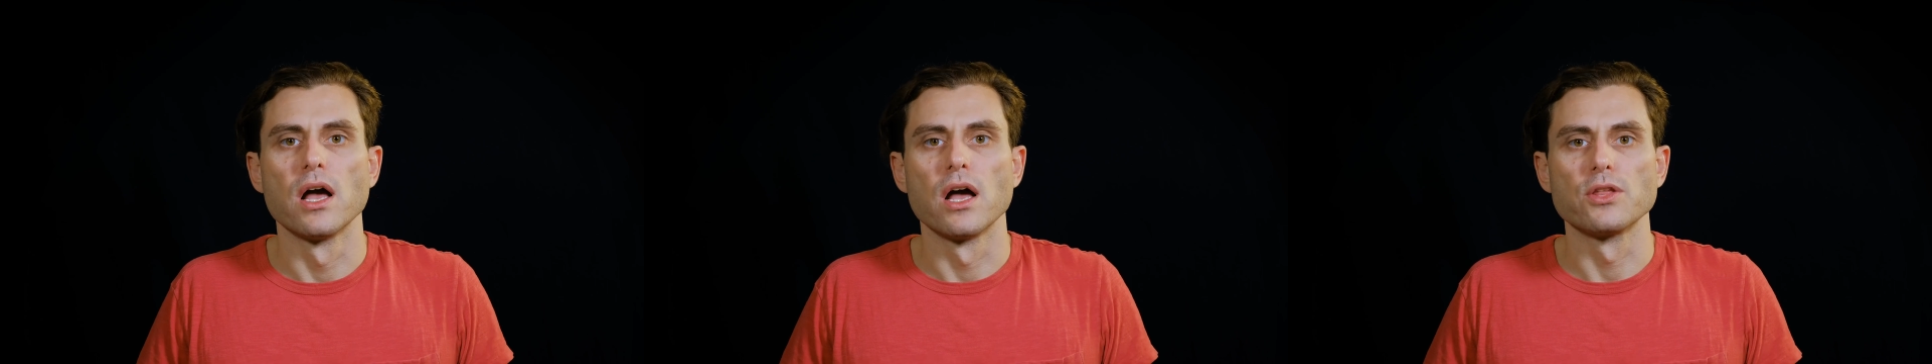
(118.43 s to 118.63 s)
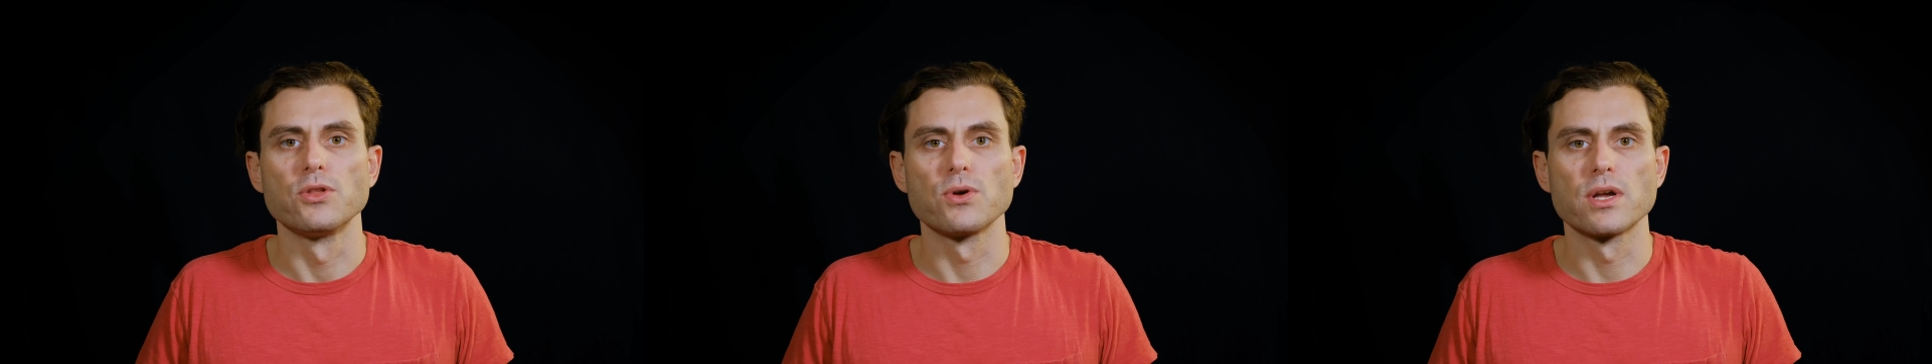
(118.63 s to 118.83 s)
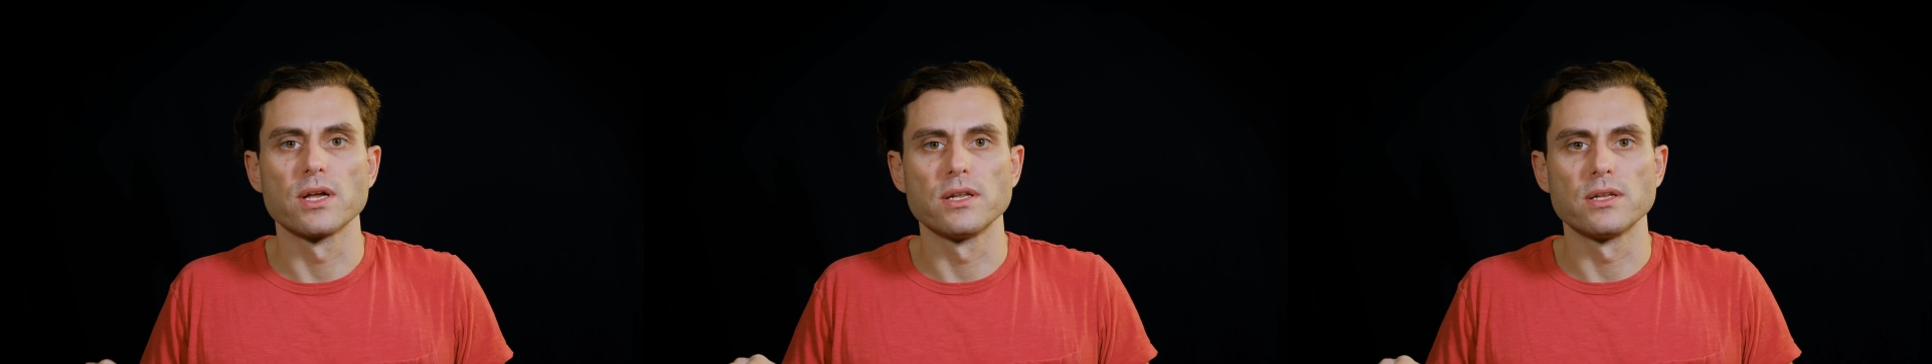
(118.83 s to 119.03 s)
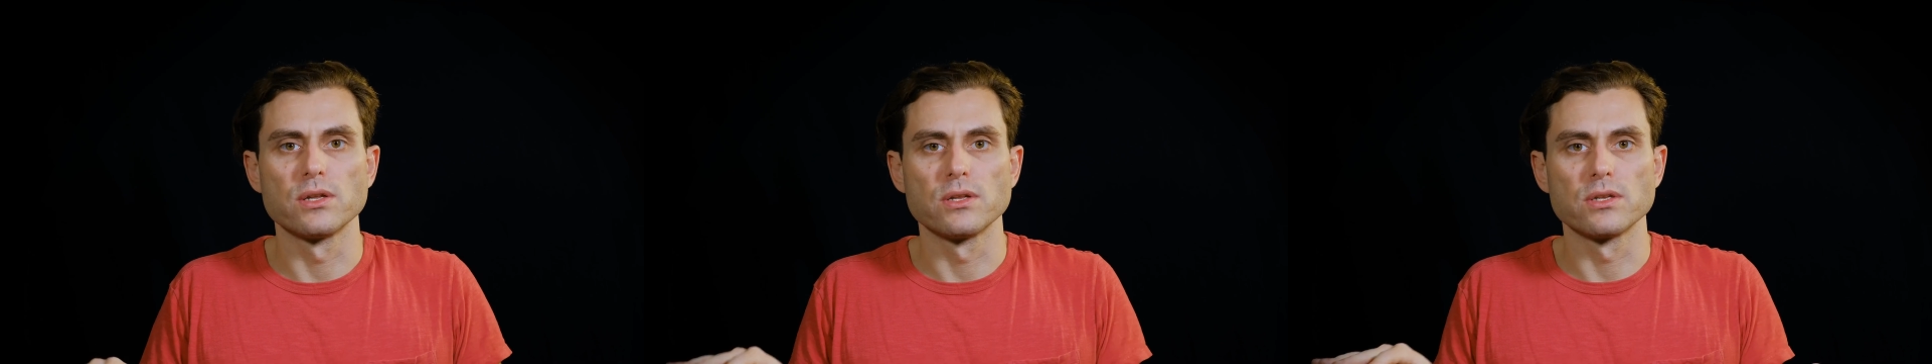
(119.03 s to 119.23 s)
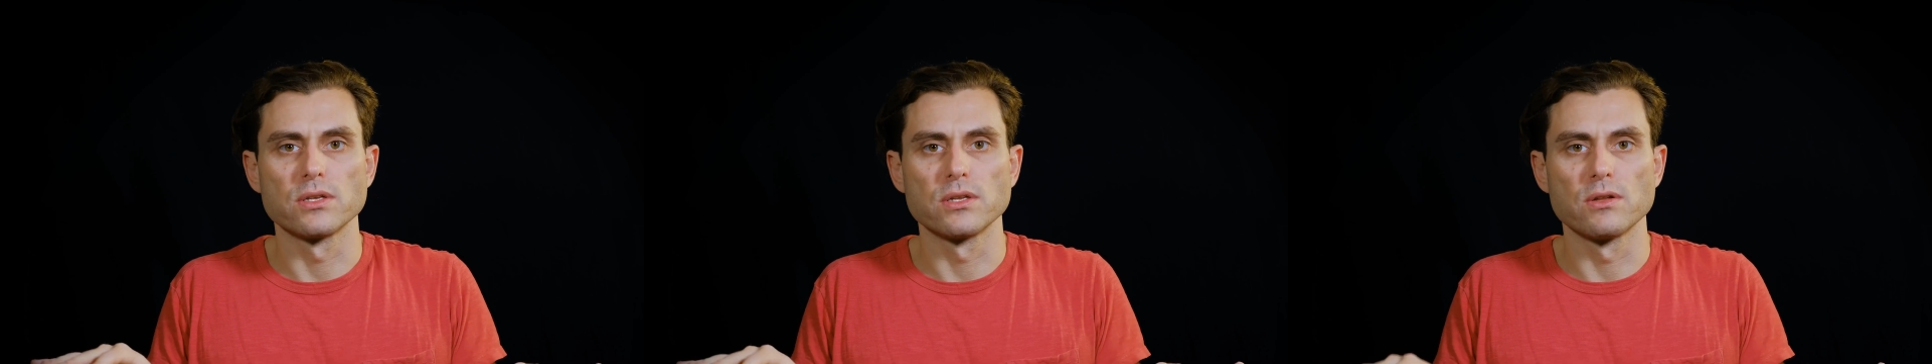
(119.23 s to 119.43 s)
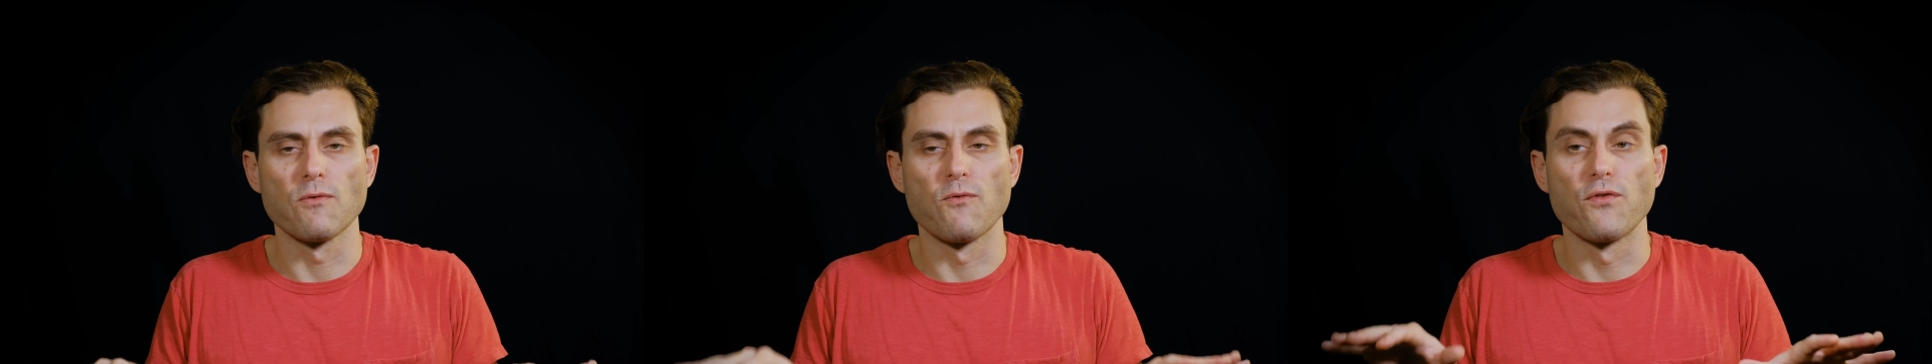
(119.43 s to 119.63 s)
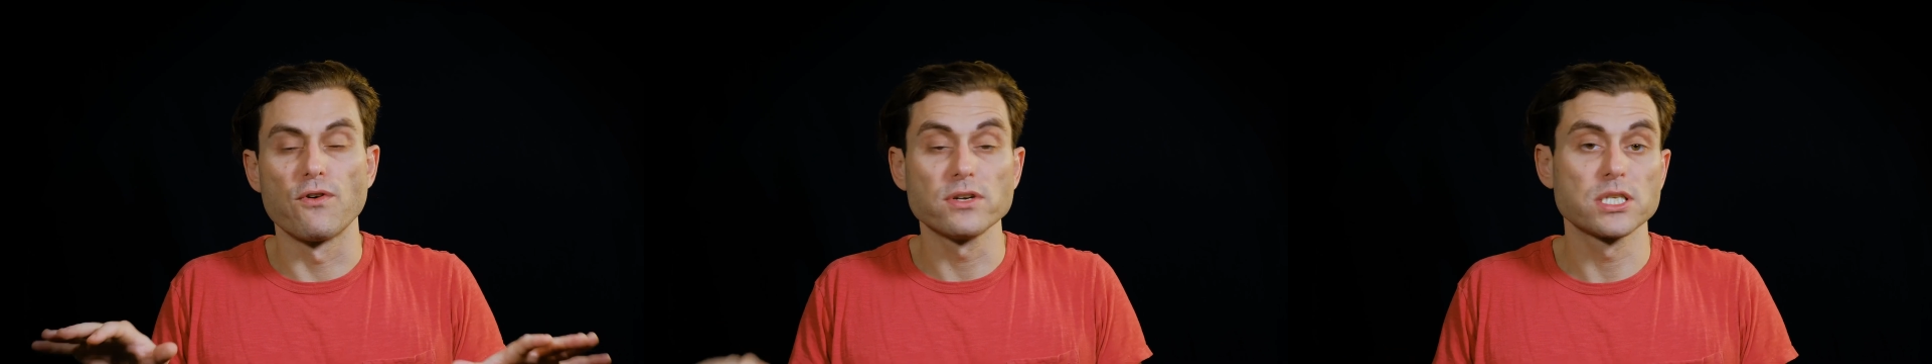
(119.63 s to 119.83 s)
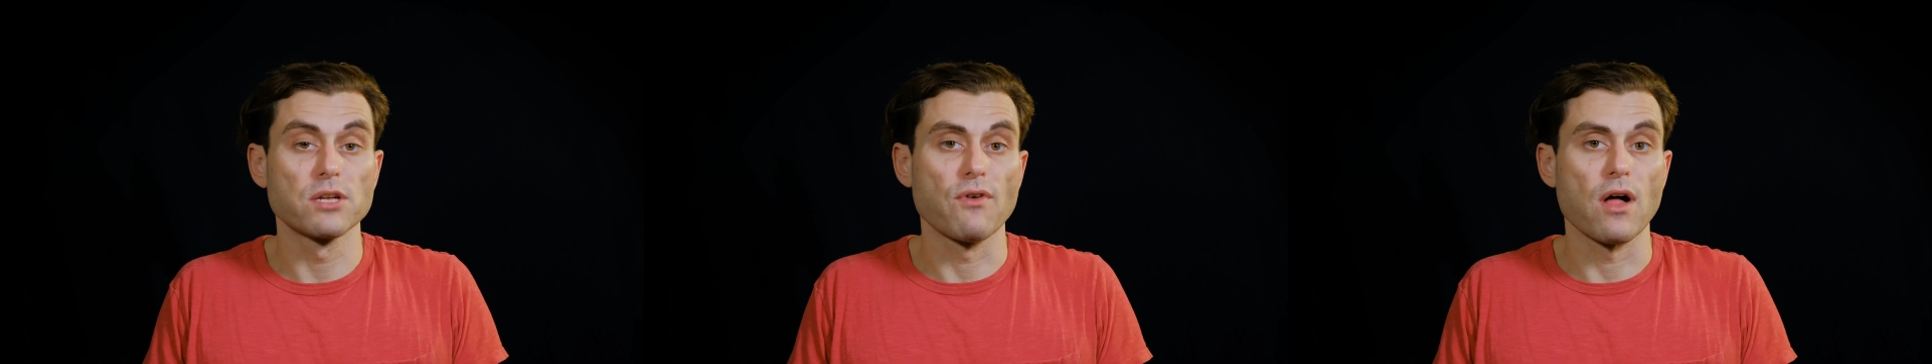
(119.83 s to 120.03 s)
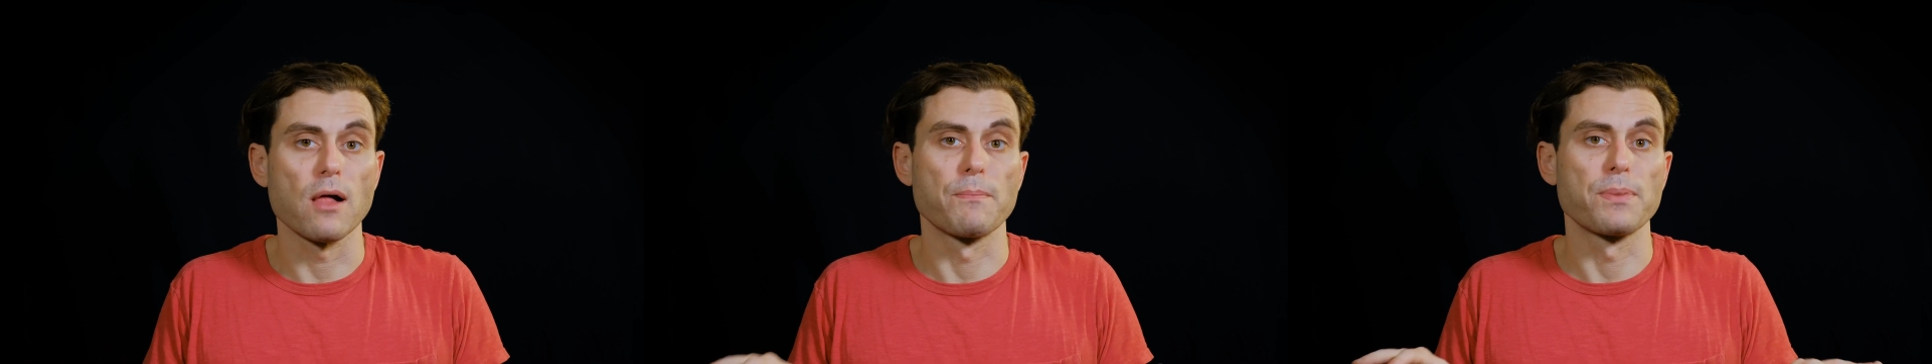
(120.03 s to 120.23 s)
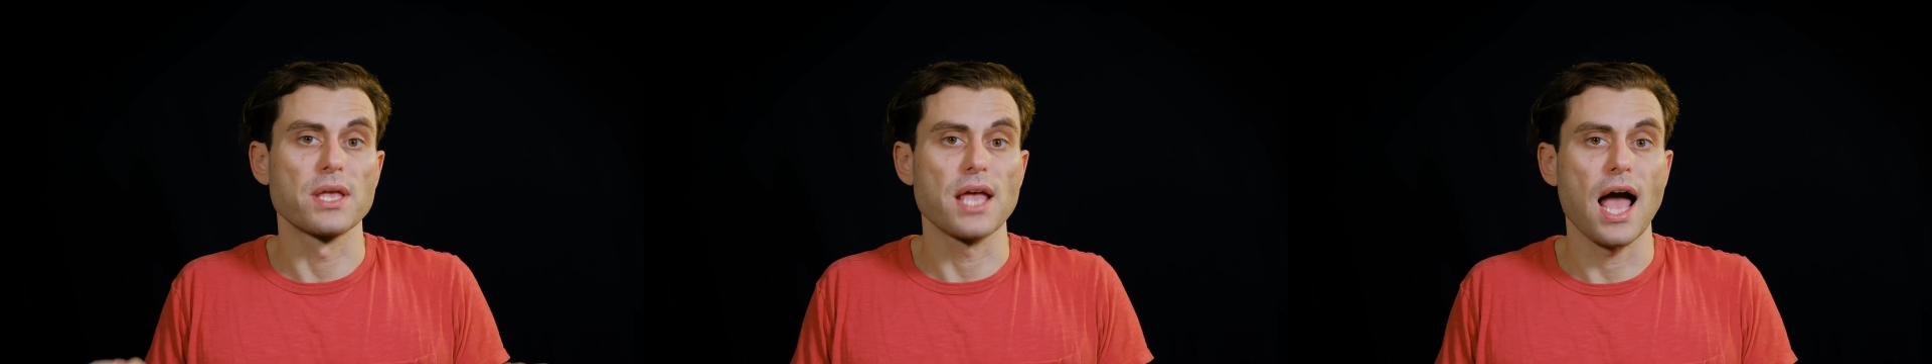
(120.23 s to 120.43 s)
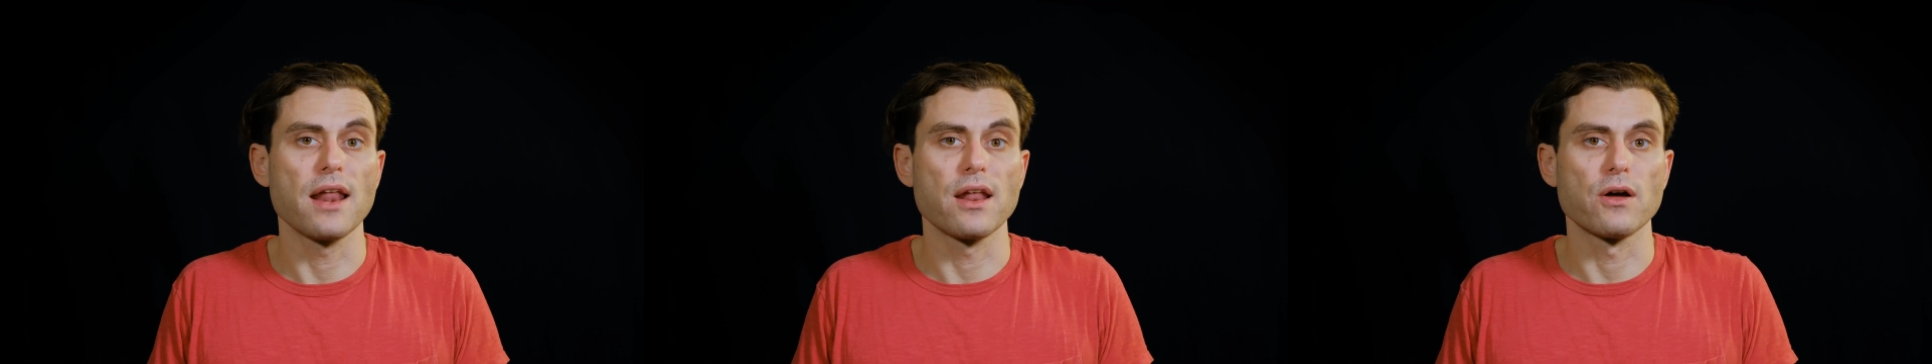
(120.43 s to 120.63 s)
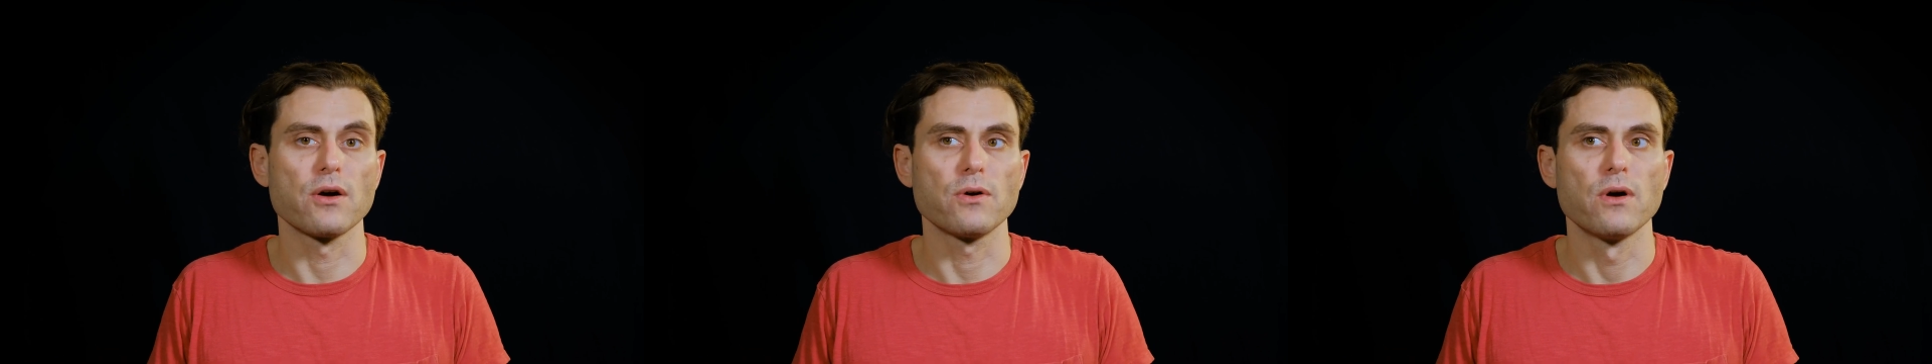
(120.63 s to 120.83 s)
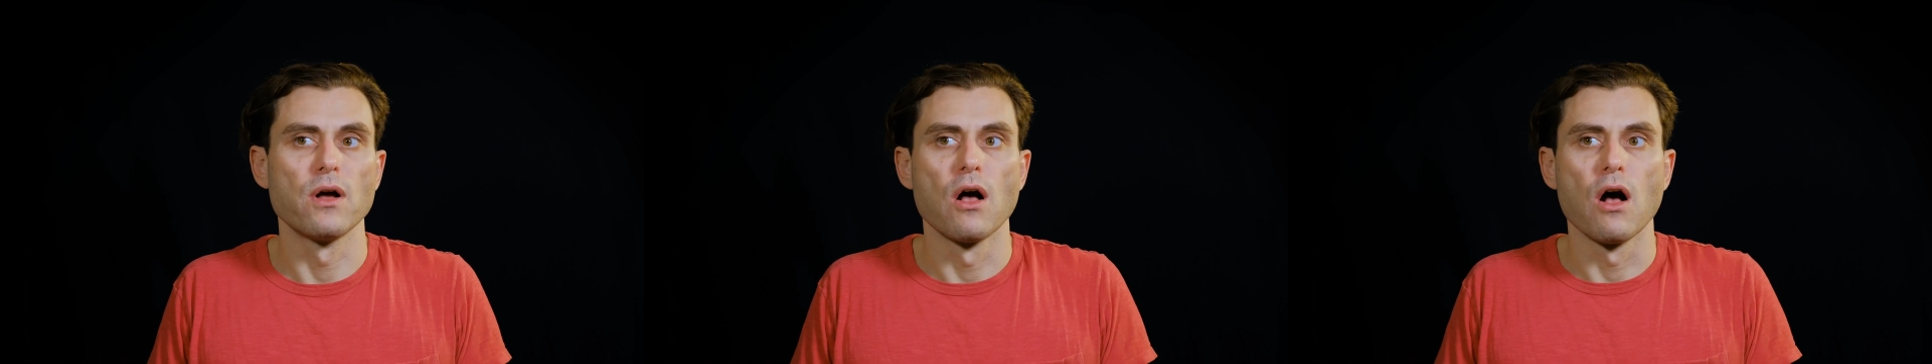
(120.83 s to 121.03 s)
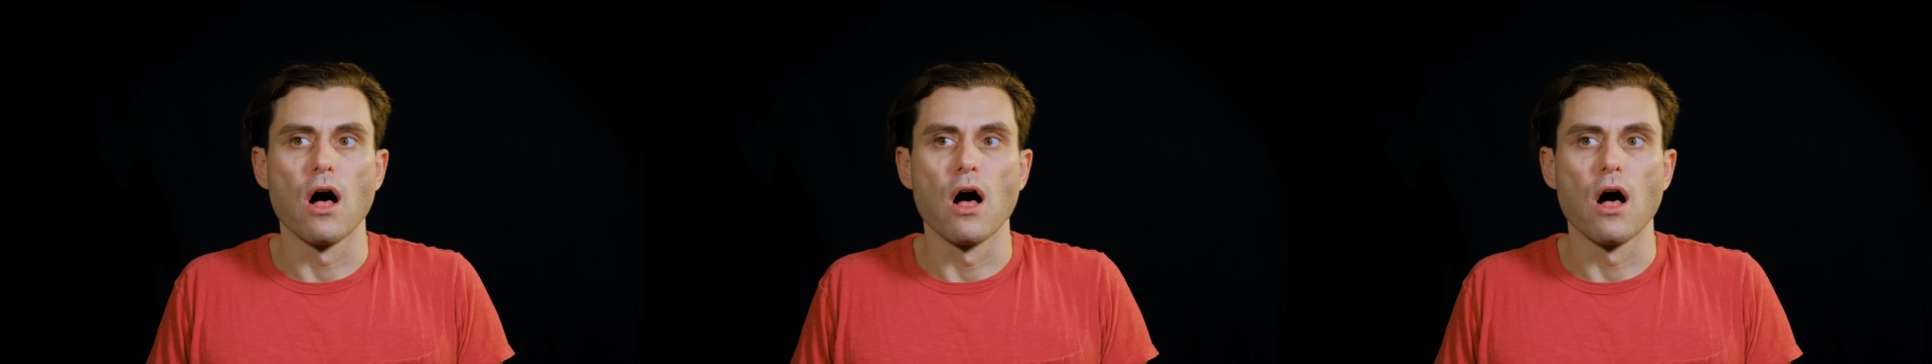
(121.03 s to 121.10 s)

you can, first of all, a piano,